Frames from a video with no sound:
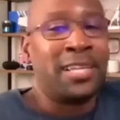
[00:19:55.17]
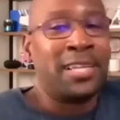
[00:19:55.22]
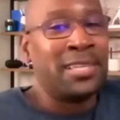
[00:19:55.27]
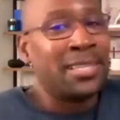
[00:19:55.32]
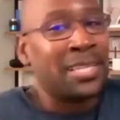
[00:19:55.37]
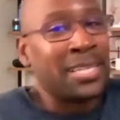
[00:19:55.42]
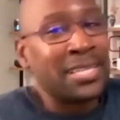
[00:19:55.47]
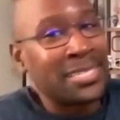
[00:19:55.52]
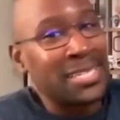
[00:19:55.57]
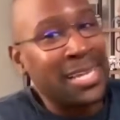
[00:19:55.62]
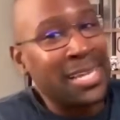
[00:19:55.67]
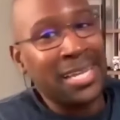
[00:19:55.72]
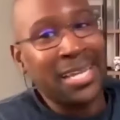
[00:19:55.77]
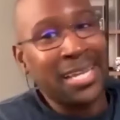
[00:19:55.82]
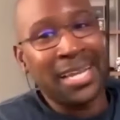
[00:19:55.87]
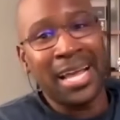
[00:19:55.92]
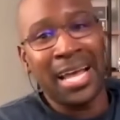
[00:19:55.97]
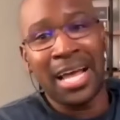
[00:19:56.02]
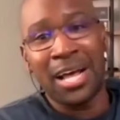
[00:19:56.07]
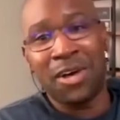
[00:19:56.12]
That's not
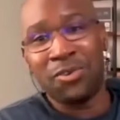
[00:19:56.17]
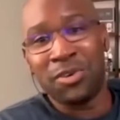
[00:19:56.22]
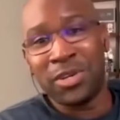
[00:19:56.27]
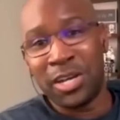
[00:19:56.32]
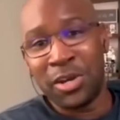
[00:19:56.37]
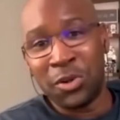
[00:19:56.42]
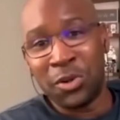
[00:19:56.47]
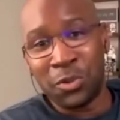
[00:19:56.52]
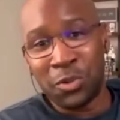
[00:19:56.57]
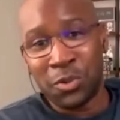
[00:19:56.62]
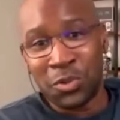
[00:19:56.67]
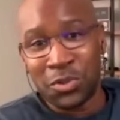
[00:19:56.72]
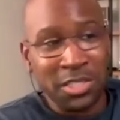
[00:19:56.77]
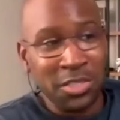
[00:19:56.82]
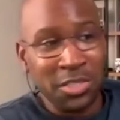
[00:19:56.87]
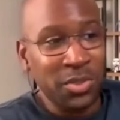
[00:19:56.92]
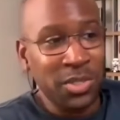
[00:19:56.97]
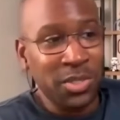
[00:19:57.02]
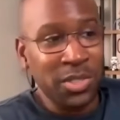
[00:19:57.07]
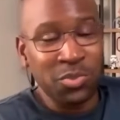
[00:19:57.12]
how it goes.
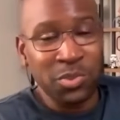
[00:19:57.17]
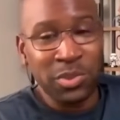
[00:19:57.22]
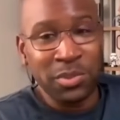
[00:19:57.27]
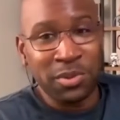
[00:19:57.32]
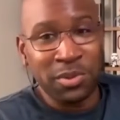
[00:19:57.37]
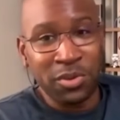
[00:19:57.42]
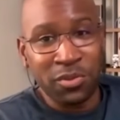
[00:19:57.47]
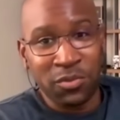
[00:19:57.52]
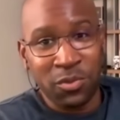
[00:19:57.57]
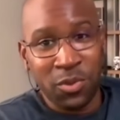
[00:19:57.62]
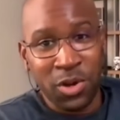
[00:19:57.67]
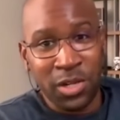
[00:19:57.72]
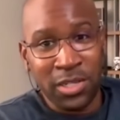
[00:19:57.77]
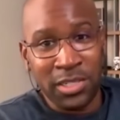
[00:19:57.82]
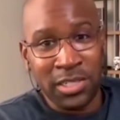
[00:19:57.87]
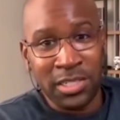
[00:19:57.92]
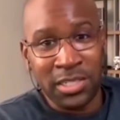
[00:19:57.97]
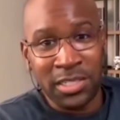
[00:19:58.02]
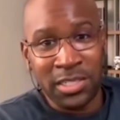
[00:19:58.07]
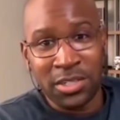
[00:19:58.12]
Just because we both walked
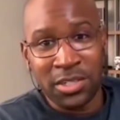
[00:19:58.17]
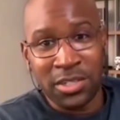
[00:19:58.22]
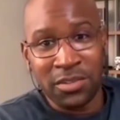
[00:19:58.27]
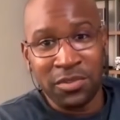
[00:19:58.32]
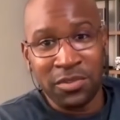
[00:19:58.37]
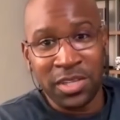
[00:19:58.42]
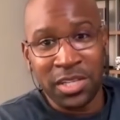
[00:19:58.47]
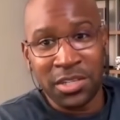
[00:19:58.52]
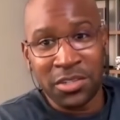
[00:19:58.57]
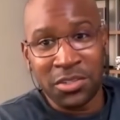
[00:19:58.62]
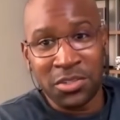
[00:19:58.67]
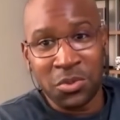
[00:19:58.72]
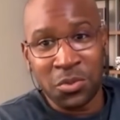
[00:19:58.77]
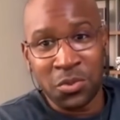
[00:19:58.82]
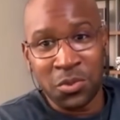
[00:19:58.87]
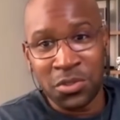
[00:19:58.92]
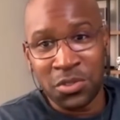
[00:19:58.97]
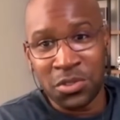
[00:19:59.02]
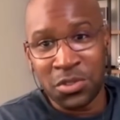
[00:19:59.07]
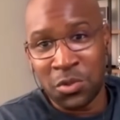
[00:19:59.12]
in the convenience
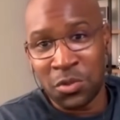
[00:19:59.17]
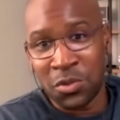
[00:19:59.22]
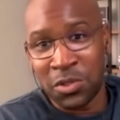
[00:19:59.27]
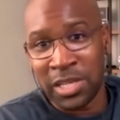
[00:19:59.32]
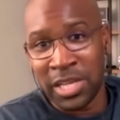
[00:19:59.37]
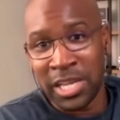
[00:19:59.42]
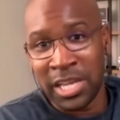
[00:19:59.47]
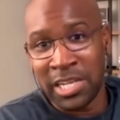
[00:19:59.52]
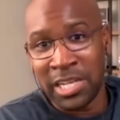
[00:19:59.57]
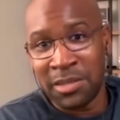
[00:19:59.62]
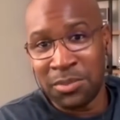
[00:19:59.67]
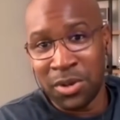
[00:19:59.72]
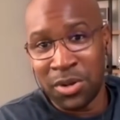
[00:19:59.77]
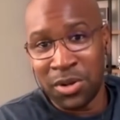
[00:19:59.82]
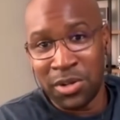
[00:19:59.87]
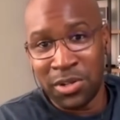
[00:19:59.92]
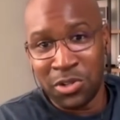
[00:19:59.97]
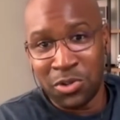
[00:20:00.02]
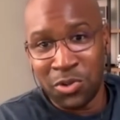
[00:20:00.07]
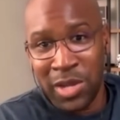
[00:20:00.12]
store and stole a candy bar
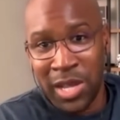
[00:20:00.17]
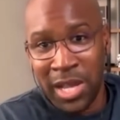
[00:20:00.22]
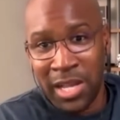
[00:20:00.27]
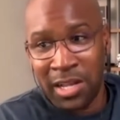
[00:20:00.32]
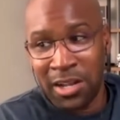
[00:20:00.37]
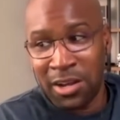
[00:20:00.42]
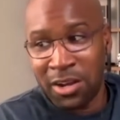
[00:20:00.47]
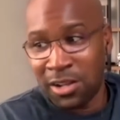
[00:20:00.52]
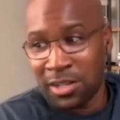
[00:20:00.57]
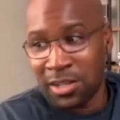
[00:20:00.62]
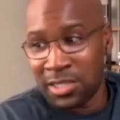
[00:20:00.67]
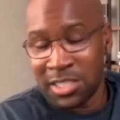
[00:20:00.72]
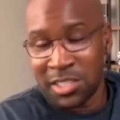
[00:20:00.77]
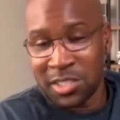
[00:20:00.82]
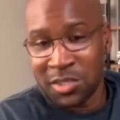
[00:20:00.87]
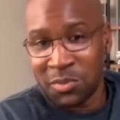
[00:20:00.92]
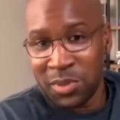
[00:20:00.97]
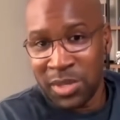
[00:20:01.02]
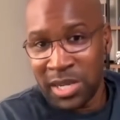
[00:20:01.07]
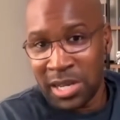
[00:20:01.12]
and you got caught
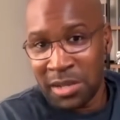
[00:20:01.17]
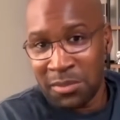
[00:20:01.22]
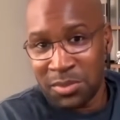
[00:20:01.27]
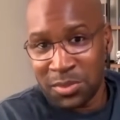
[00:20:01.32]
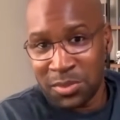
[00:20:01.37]
doesn't mean I'm